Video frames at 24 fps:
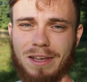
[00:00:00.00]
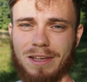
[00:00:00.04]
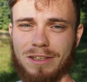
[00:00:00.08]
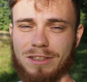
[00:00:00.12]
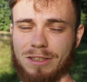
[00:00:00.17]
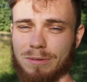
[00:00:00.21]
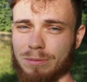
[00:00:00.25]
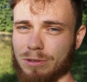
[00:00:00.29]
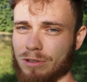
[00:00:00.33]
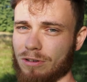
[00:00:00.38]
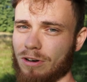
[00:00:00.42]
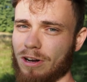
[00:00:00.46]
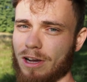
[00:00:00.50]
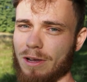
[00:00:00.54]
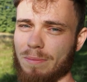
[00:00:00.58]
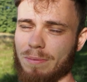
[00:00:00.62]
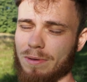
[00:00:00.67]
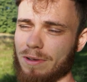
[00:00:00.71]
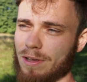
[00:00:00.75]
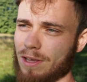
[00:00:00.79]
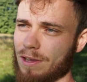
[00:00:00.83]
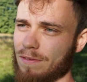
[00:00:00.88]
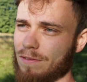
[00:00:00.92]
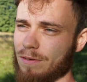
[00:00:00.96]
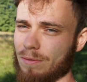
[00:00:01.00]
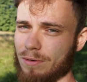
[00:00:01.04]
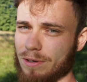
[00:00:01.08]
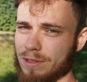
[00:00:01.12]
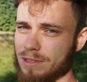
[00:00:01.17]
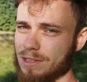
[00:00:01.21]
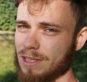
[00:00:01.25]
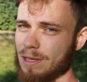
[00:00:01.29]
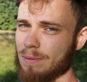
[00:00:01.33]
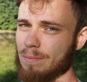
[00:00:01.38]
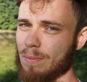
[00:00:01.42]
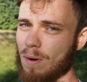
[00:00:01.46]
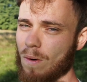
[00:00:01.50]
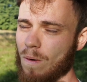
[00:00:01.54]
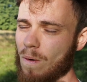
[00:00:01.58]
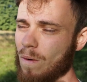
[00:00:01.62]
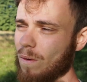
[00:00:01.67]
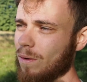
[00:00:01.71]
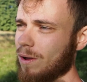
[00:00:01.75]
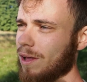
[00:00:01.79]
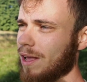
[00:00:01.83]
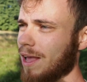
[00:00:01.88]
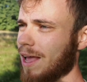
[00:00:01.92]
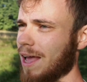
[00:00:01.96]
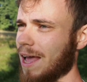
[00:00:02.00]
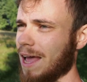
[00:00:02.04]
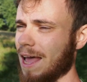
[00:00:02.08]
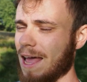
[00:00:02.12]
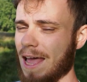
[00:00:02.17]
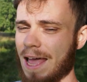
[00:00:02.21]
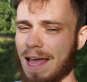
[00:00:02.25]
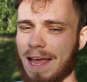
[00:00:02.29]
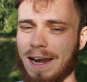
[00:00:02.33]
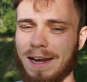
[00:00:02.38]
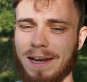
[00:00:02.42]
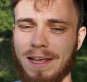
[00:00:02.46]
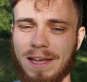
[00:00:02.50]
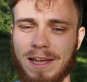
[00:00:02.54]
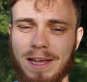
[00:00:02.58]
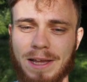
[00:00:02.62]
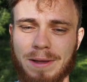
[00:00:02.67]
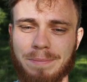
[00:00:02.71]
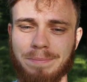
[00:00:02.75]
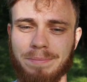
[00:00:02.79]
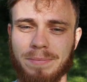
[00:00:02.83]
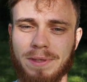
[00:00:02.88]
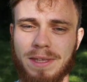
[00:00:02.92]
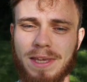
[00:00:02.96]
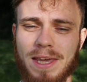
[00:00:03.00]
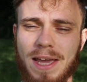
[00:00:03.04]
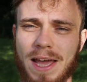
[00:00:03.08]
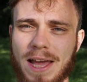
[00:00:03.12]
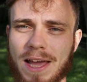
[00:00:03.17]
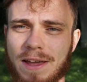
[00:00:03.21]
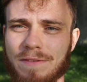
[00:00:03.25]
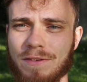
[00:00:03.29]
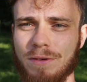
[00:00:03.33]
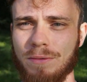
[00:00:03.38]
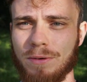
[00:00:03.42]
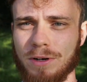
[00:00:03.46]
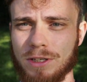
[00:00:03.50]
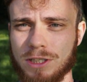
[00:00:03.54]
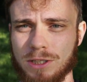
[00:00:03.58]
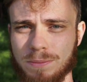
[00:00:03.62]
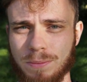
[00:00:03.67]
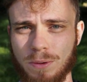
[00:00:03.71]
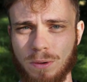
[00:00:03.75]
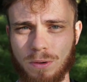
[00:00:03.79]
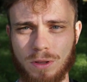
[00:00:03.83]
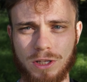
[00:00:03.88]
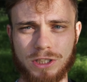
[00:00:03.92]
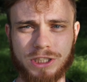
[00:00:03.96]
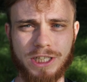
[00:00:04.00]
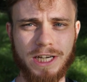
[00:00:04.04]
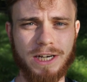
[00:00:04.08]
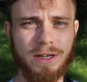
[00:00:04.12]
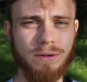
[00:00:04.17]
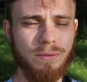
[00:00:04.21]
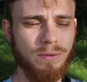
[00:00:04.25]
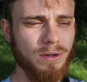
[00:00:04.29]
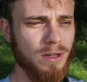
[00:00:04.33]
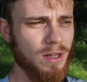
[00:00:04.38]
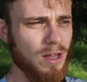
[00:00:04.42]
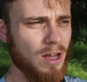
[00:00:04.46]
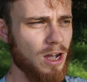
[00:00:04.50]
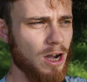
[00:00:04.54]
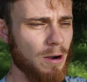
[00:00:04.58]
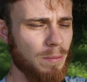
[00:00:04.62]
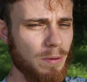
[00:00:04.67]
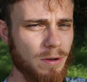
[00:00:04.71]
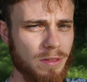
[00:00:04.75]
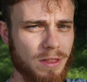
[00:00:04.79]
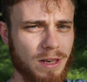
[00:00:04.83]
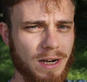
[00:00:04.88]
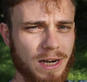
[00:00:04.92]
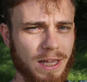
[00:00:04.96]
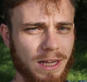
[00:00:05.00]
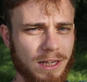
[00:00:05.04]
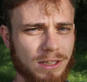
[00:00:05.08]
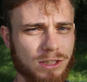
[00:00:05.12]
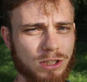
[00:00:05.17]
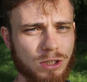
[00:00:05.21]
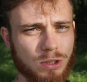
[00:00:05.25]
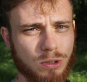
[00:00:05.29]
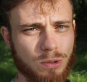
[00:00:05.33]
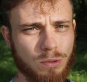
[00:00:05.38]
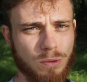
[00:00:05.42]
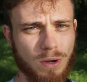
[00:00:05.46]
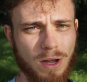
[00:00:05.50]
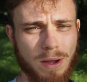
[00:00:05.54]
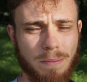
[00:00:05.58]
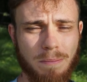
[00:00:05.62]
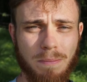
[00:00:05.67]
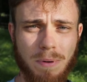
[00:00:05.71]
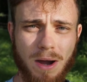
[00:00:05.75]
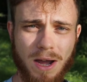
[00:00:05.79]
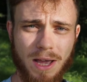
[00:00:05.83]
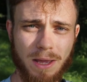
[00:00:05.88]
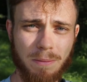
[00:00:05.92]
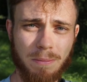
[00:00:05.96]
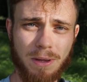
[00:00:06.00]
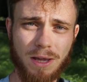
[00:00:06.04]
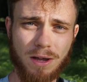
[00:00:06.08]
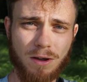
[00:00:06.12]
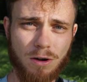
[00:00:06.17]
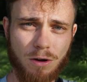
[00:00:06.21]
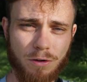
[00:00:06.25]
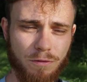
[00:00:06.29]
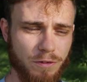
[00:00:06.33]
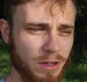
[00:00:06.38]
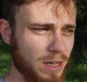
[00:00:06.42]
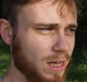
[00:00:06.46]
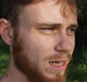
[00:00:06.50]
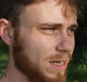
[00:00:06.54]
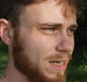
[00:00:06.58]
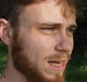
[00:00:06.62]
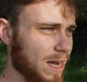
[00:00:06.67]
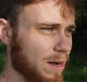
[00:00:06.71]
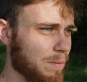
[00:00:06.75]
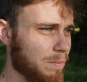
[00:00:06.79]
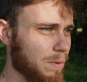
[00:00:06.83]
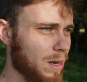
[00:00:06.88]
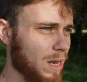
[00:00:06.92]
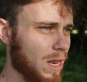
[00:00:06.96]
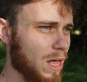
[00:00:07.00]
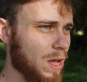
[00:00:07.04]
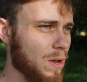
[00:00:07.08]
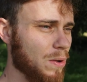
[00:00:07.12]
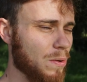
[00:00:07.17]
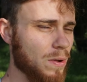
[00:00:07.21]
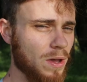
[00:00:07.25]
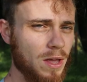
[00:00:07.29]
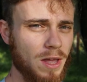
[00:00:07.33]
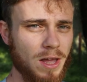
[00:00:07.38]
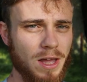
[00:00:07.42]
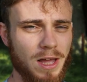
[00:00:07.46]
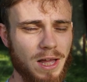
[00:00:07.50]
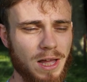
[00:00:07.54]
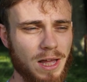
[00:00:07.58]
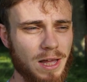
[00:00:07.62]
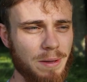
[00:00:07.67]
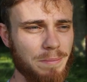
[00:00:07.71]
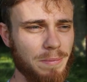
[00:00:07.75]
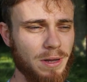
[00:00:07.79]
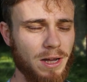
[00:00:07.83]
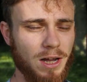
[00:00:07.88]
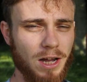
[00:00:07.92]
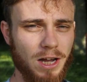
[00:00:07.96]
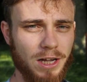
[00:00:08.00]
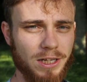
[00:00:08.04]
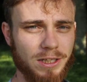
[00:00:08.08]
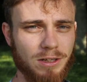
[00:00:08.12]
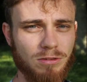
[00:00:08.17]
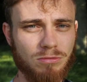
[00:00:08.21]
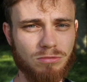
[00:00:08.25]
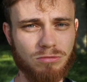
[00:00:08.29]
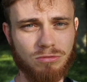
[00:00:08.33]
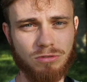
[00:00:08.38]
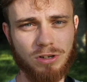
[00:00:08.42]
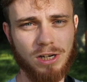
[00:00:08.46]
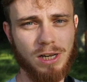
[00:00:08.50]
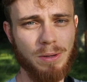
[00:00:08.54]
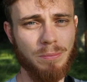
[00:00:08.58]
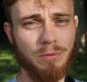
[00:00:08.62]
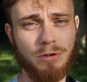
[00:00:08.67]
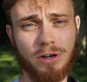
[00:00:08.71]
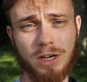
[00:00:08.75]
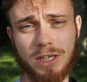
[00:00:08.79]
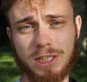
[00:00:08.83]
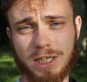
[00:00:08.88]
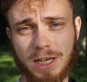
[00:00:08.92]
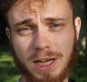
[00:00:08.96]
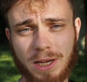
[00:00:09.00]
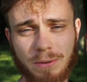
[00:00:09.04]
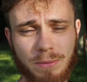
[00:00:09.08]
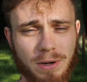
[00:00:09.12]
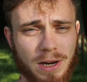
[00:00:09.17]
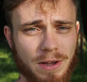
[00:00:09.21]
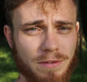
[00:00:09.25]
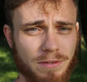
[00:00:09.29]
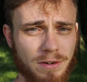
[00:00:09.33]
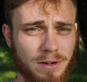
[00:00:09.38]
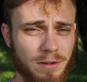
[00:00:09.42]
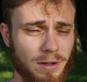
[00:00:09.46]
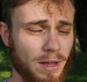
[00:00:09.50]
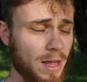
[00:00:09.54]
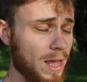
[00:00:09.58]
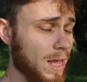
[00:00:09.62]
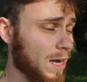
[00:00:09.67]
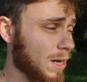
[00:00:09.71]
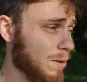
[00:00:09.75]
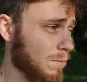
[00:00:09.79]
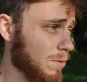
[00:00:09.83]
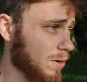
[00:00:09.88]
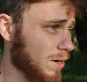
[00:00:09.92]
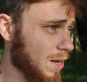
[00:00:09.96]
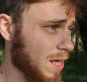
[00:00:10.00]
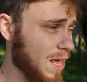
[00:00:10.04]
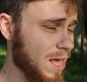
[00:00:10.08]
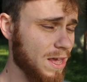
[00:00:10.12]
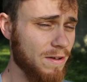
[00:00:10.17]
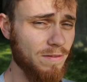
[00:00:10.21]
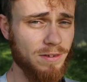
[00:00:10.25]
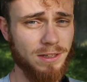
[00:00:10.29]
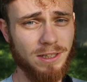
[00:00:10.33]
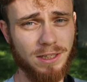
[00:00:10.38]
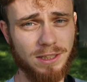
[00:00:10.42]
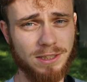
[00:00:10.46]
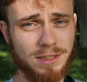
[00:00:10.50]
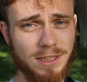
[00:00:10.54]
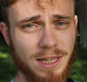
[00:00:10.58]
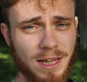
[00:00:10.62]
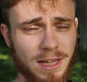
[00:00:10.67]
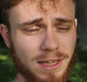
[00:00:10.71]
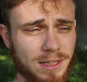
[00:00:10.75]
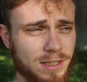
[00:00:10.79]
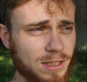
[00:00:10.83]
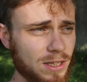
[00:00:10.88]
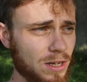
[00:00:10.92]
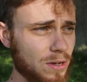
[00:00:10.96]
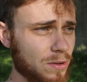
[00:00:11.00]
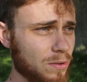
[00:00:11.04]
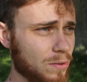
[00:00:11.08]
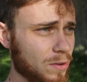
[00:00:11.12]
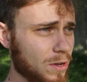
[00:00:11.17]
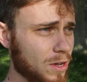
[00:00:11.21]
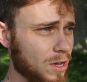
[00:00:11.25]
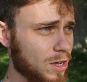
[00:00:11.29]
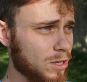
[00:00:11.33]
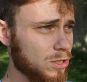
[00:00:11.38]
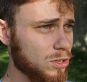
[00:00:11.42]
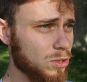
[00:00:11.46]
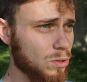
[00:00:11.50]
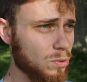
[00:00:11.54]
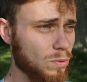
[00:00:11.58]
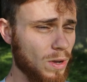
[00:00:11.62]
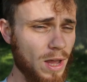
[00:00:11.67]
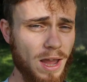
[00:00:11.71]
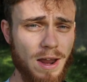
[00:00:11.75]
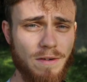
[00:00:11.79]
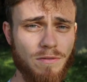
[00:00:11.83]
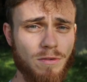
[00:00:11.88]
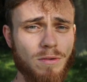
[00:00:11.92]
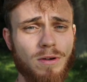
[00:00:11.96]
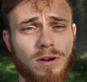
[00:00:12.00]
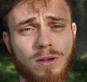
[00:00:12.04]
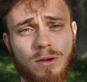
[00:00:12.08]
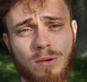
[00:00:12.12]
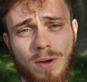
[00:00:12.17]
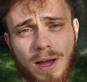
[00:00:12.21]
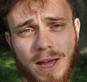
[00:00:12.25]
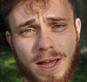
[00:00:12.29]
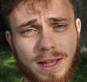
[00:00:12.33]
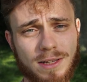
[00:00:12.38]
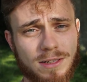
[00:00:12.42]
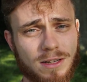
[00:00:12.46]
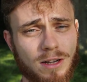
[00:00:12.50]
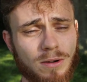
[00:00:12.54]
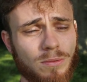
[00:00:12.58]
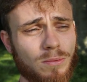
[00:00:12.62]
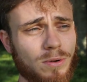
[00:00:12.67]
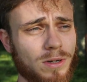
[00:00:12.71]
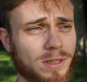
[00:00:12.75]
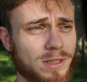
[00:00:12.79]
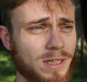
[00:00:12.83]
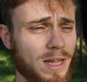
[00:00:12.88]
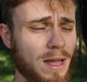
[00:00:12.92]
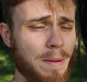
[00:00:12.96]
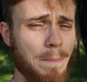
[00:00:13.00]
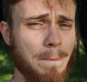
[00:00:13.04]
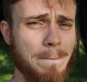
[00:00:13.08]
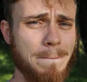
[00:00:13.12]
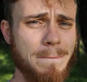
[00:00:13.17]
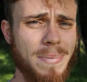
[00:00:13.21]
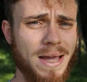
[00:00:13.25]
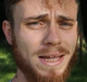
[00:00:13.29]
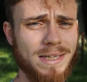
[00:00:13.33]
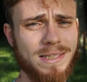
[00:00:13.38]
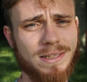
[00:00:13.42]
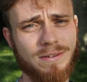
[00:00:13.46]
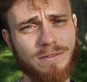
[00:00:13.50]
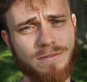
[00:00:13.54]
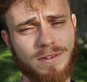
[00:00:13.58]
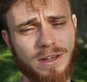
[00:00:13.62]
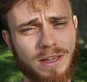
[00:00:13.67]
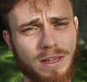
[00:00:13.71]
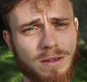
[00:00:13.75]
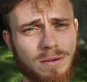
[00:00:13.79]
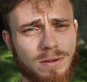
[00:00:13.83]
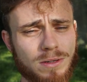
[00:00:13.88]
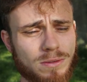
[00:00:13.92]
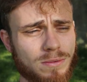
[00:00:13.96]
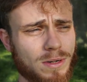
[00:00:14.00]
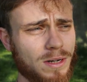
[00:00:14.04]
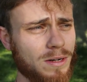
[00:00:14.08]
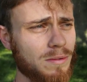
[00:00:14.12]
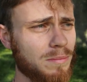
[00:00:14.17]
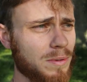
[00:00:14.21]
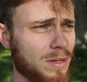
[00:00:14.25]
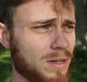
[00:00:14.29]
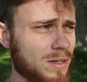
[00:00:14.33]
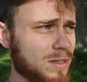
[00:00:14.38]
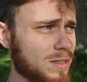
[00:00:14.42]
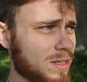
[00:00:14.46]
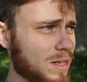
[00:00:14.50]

subscribe if you want to see more and um, yeah if you want to support the channel I'll put the link to uh, buying me a coffee down below um, I really appreciate whenever anyone ever does that so to everyone who has I want to say a massive thank you as well because